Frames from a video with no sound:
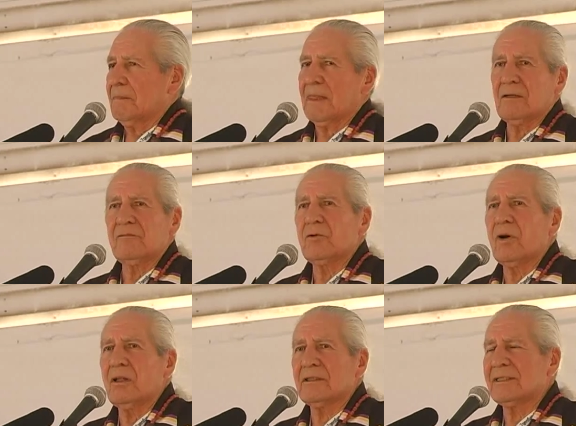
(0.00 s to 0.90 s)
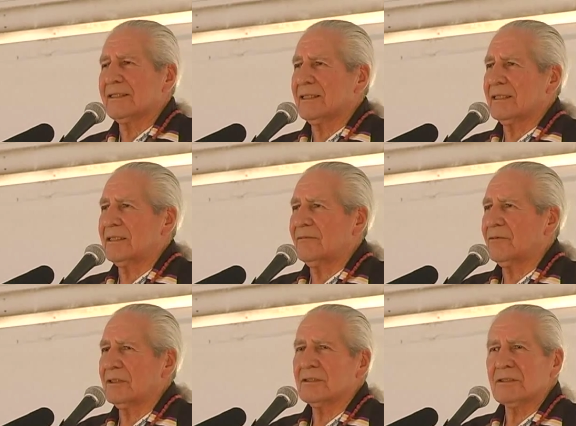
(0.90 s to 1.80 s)
And if you're all thinking
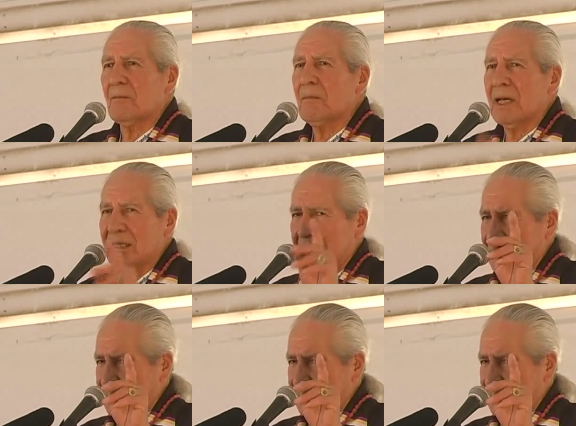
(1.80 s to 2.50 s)
different, somebody